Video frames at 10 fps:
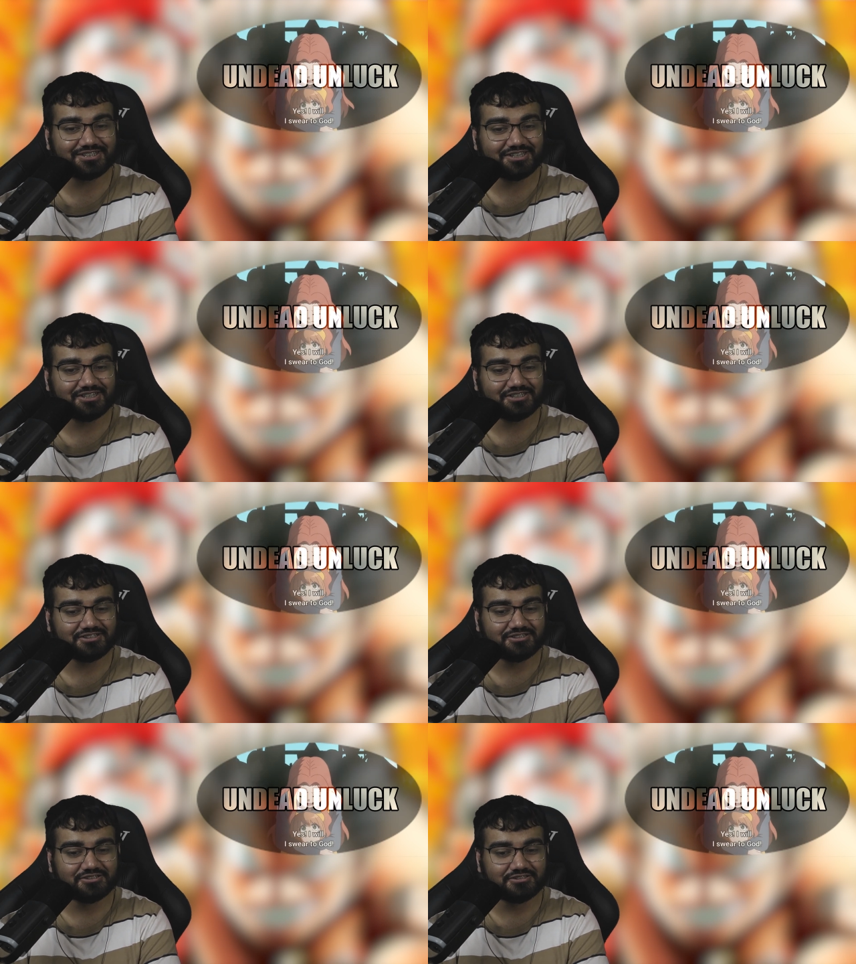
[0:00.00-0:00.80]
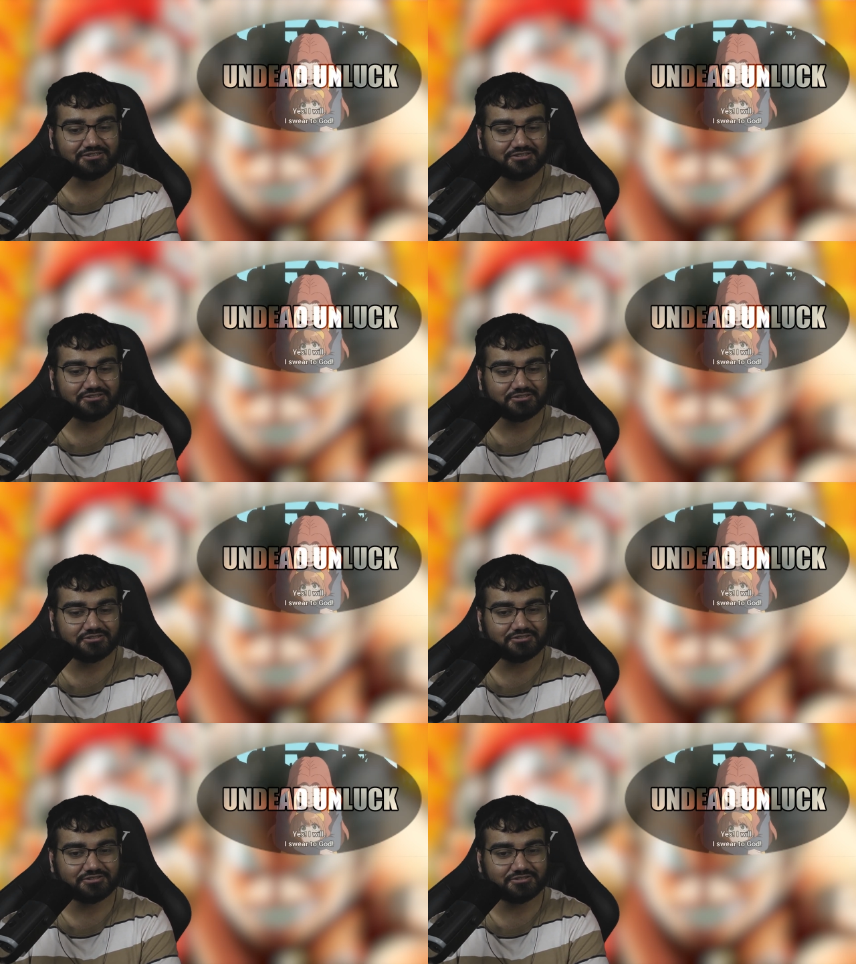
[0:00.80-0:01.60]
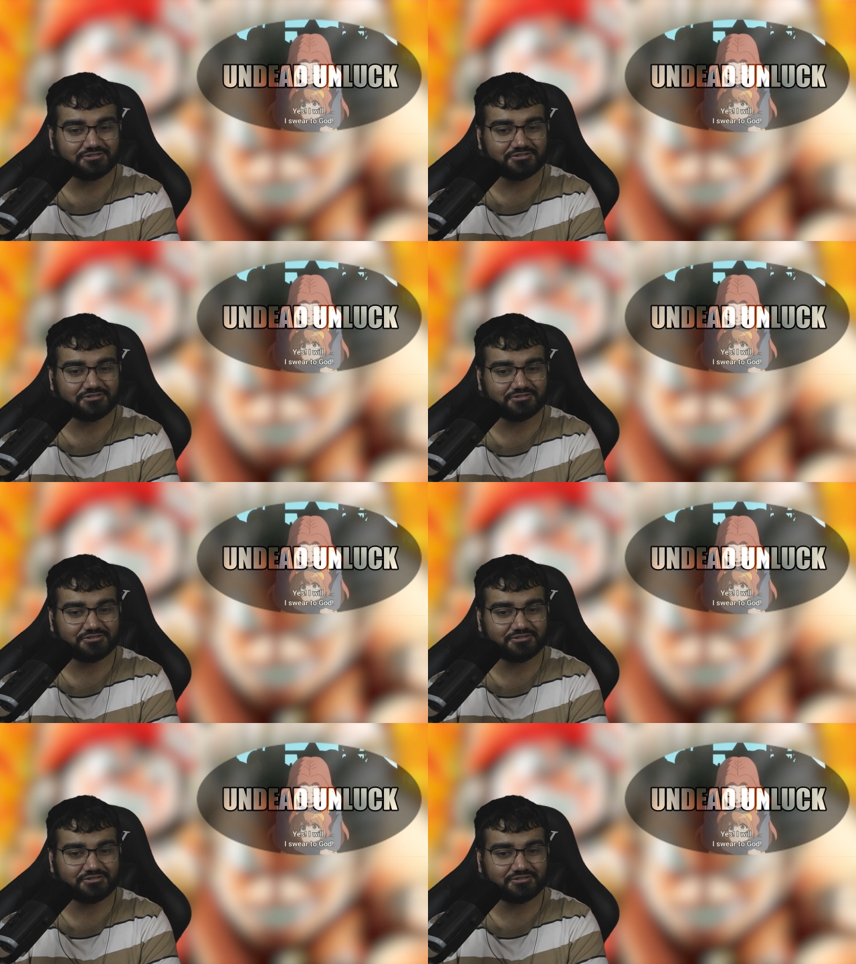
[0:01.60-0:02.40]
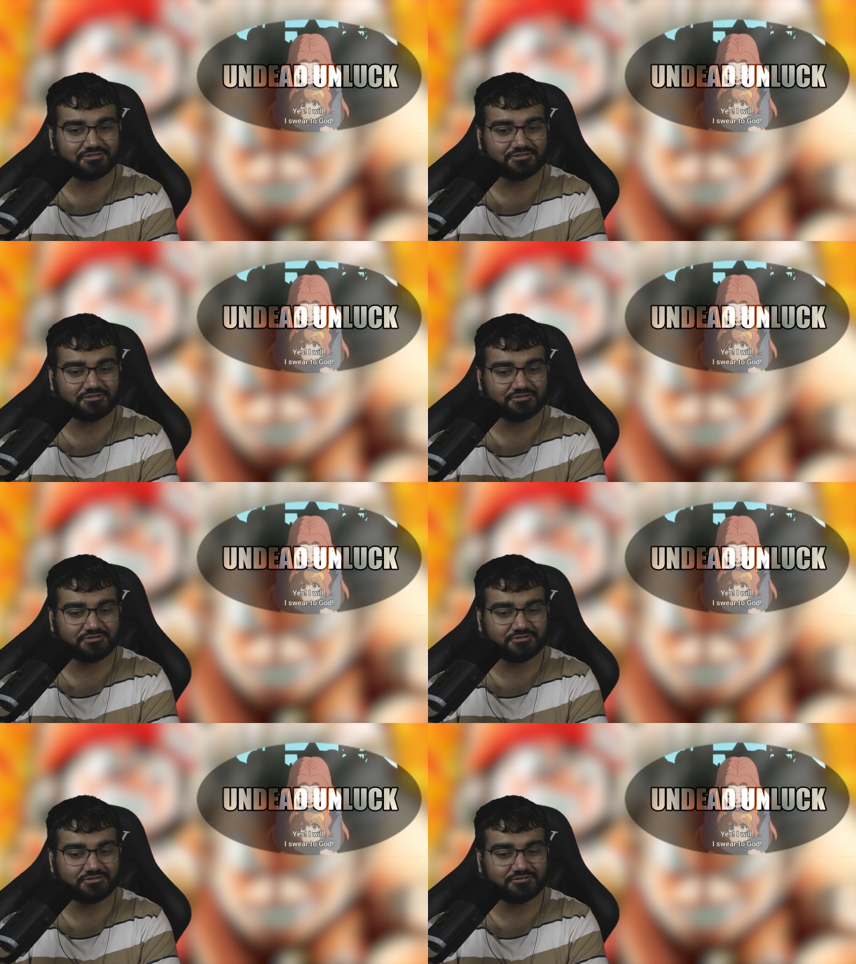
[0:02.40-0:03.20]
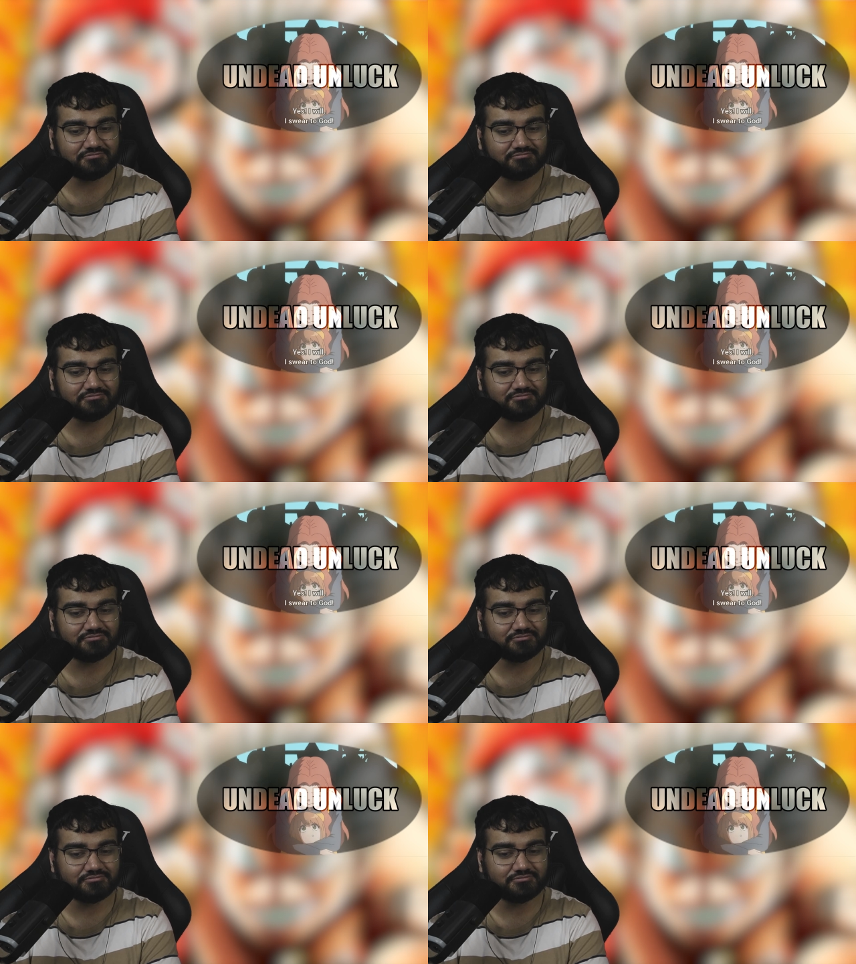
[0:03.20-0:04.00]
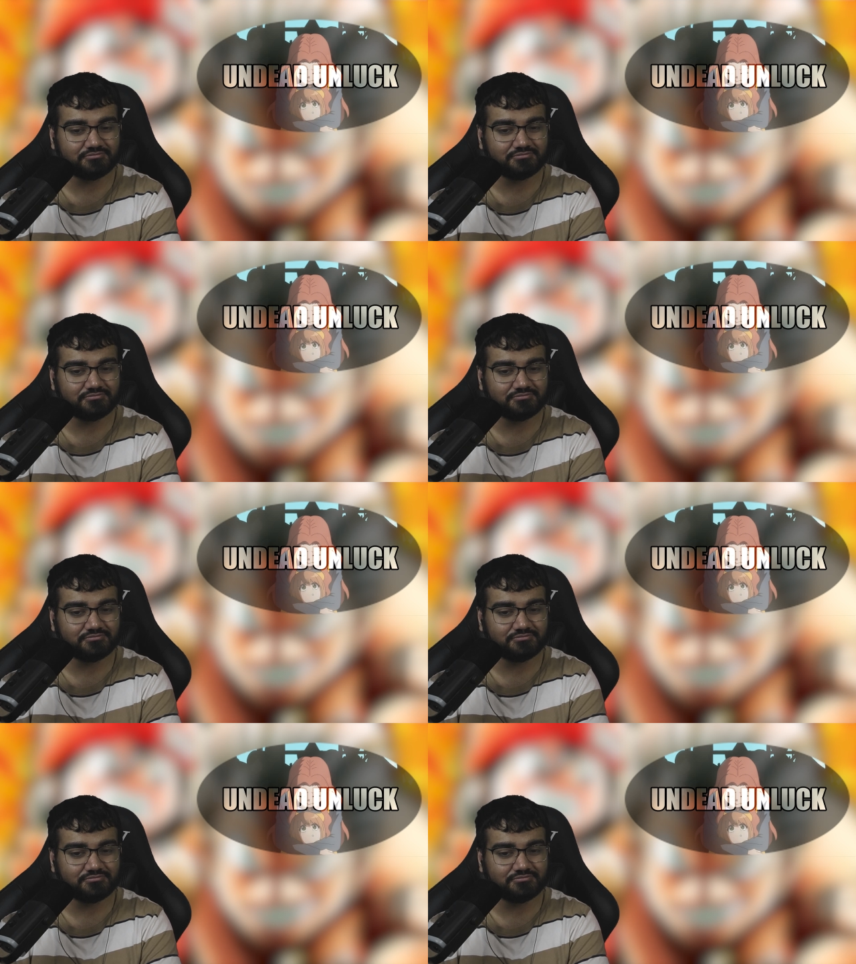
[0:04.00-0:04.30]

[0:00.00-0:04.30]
(silence)